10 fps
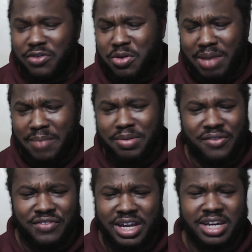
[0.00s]
You might be a
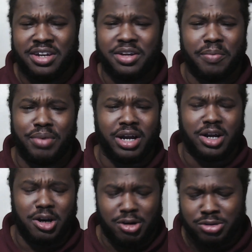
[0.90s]
fan of the
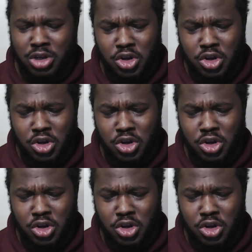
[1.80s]
Broncos.